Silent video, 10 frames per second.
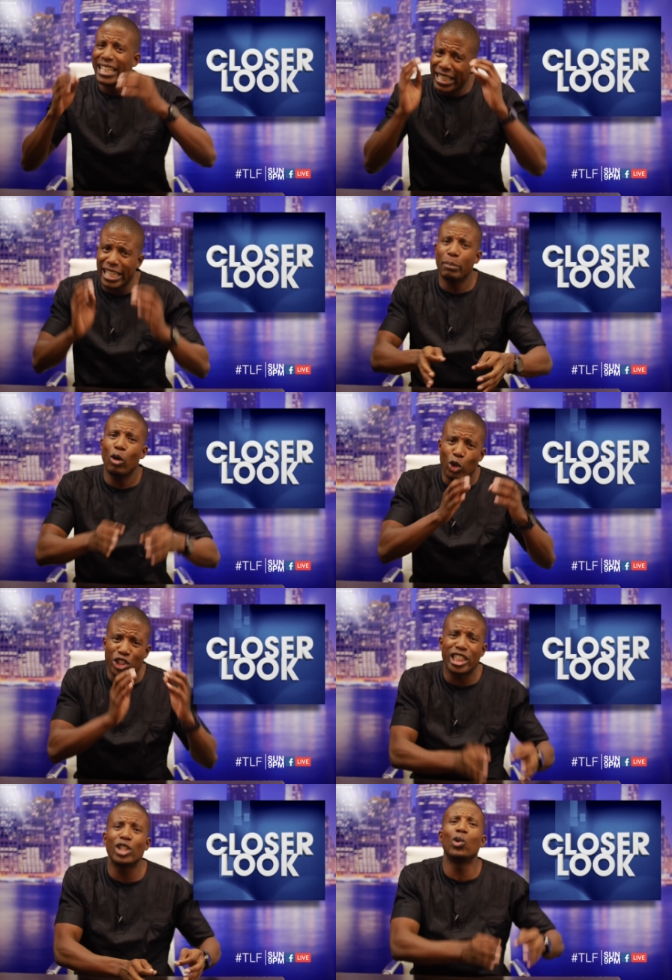Him or
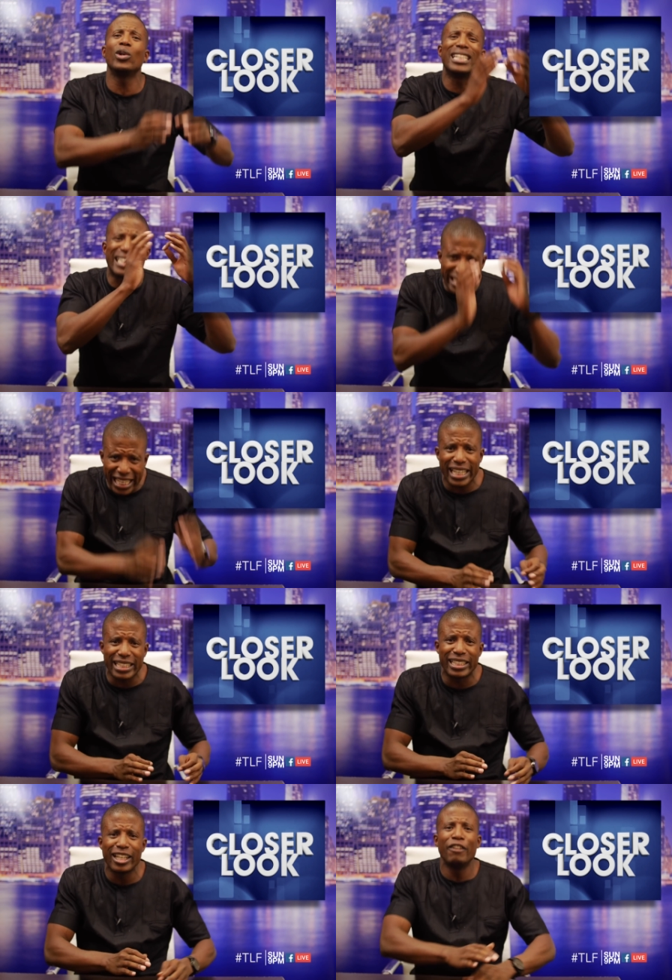she who is
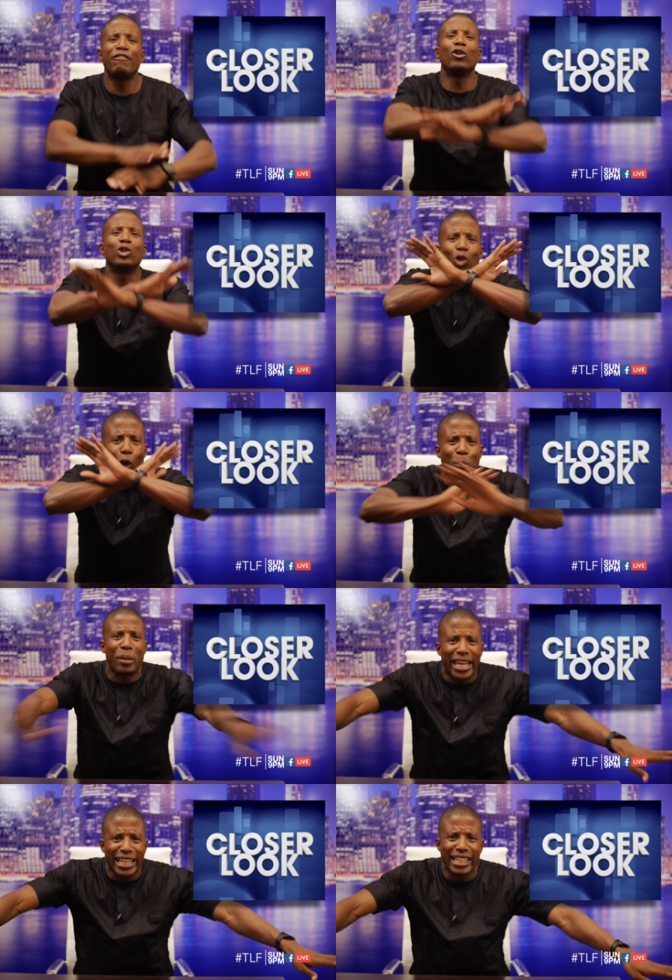dead feels no
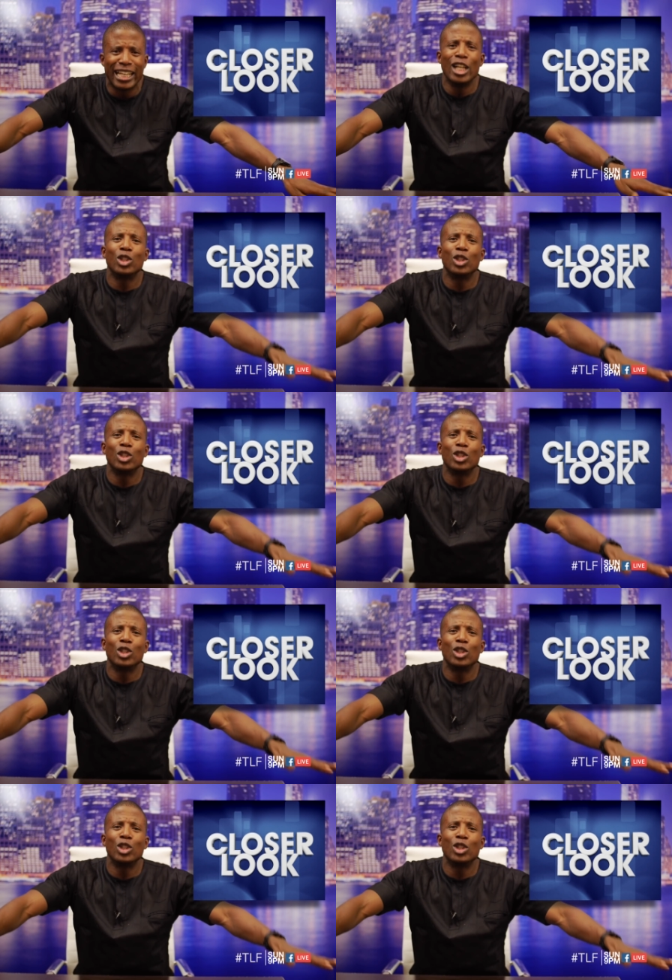pain.